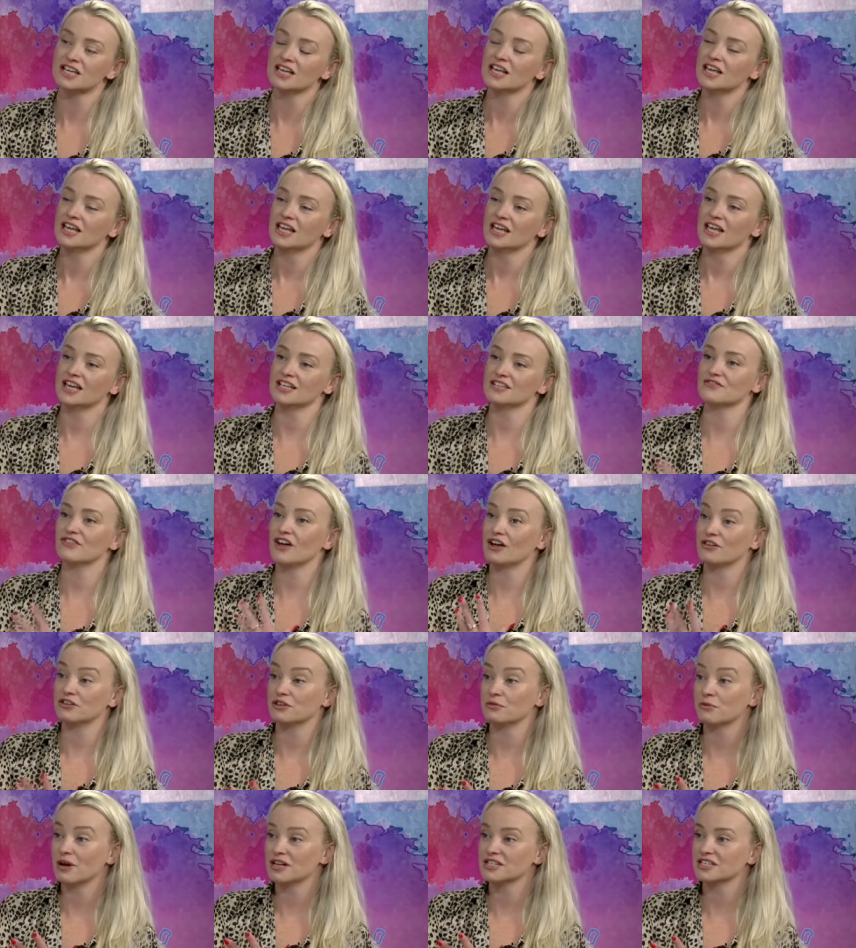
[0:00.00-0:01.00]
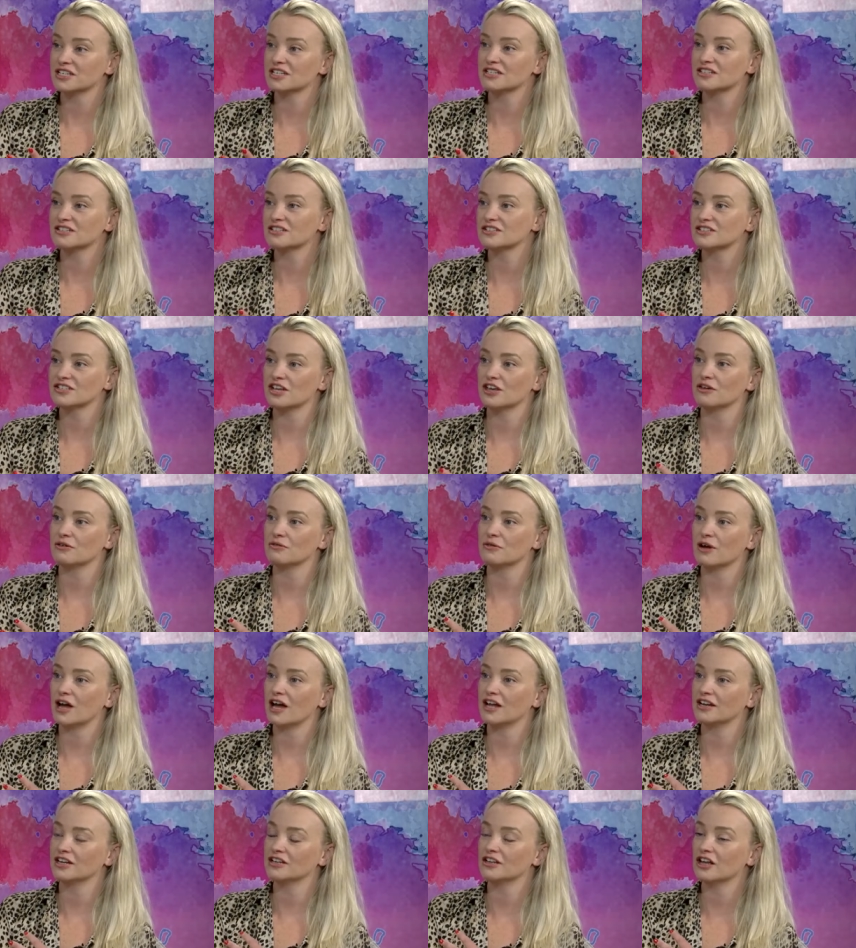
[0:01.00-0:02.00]
It's value added. So,
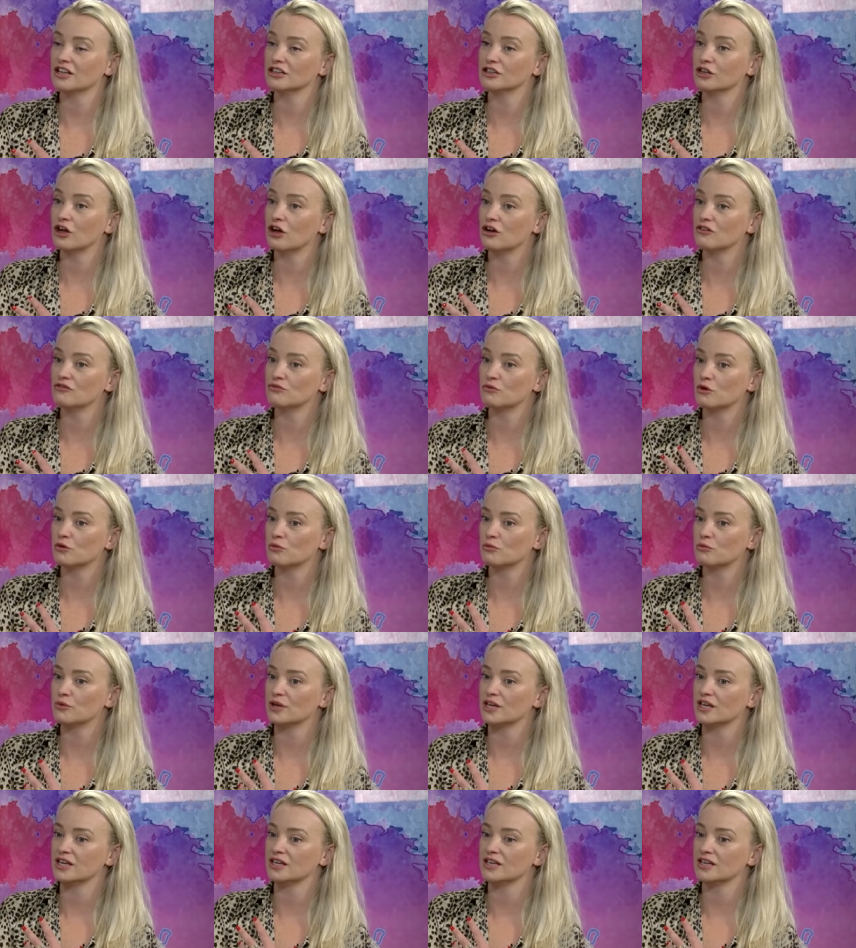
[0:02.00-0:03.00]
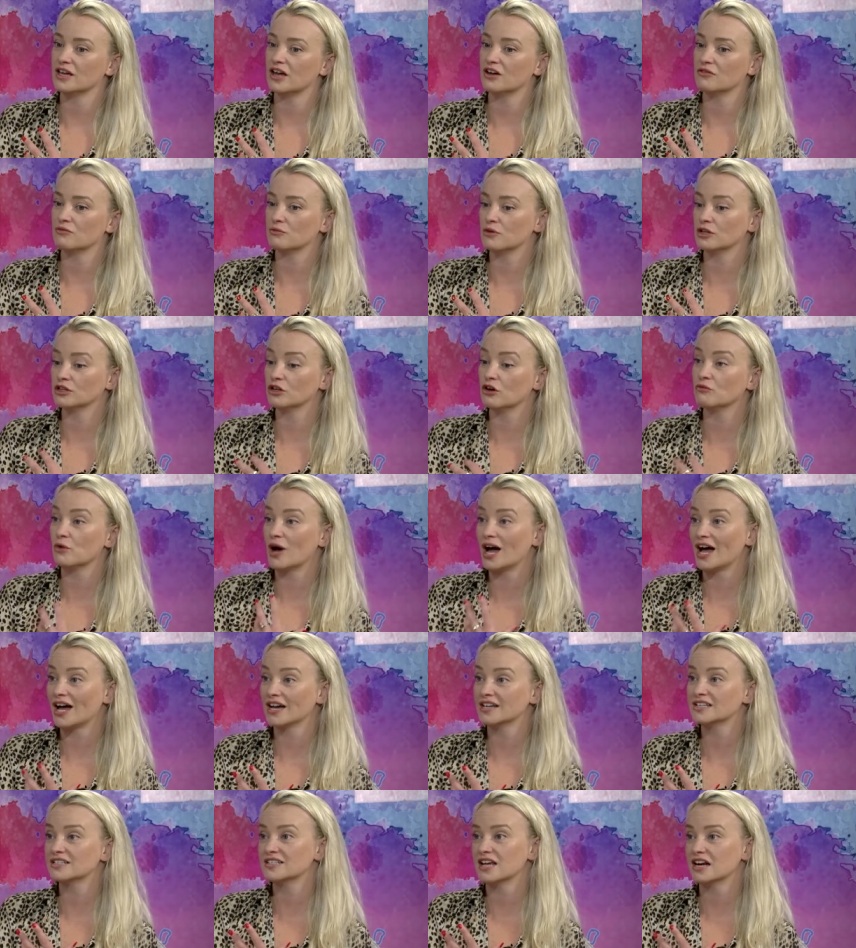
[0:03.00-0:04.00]
and a lot of what
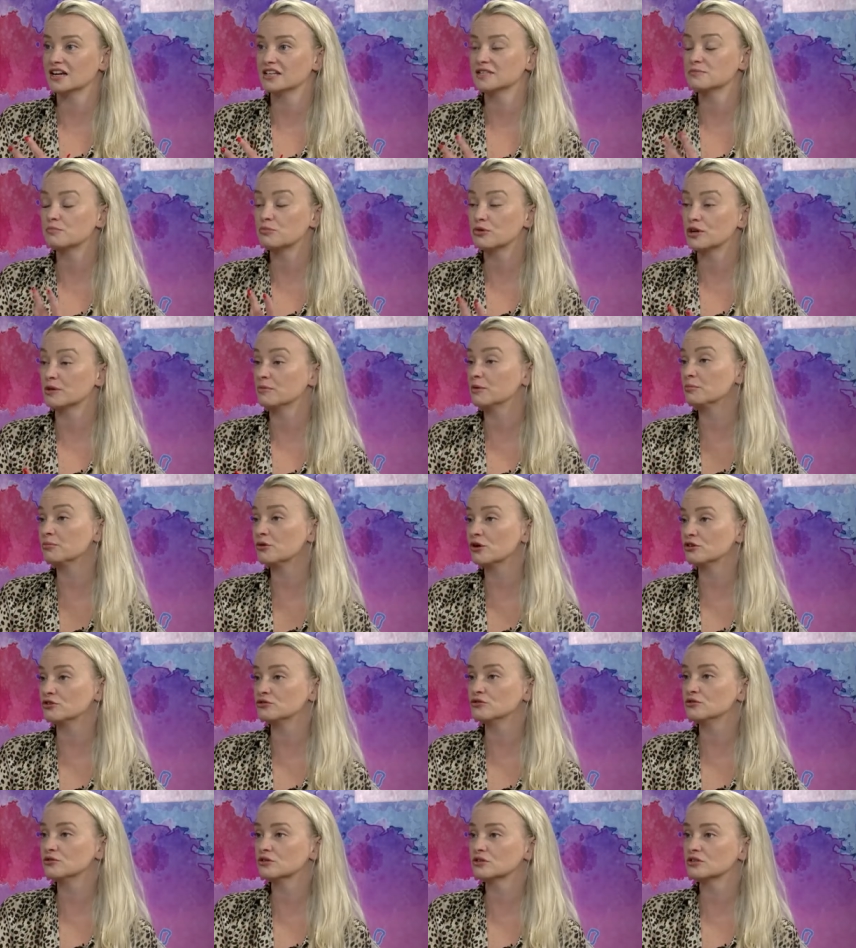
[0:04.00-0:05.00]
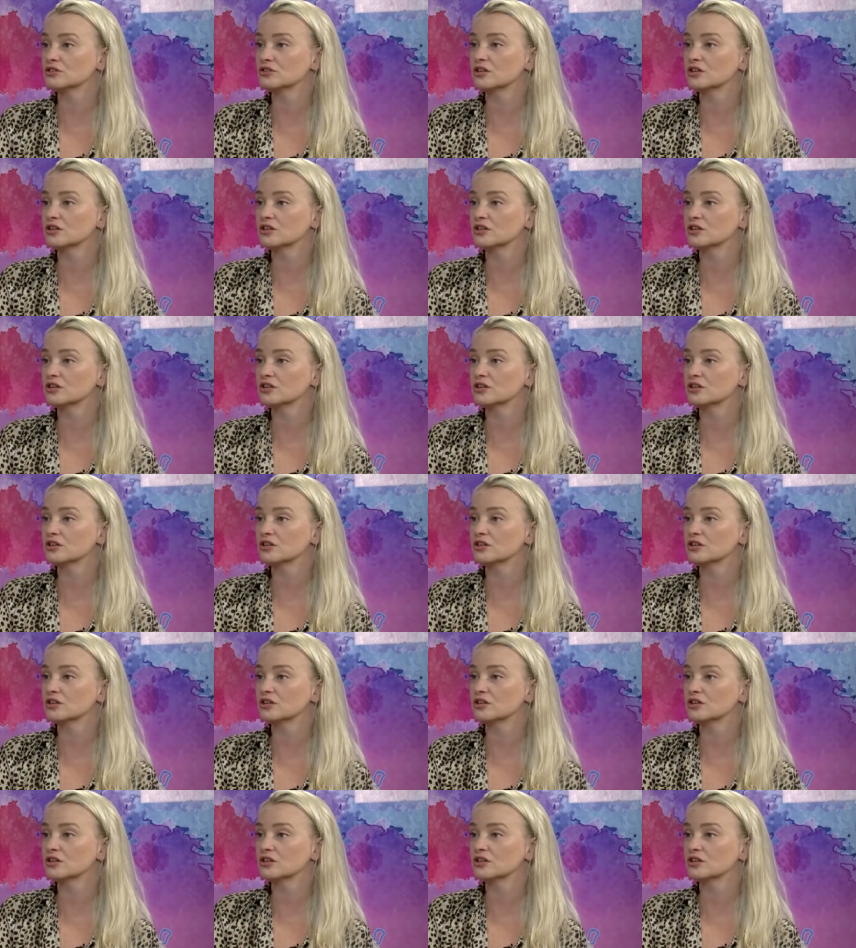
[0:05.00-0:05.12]
I sell is premium product.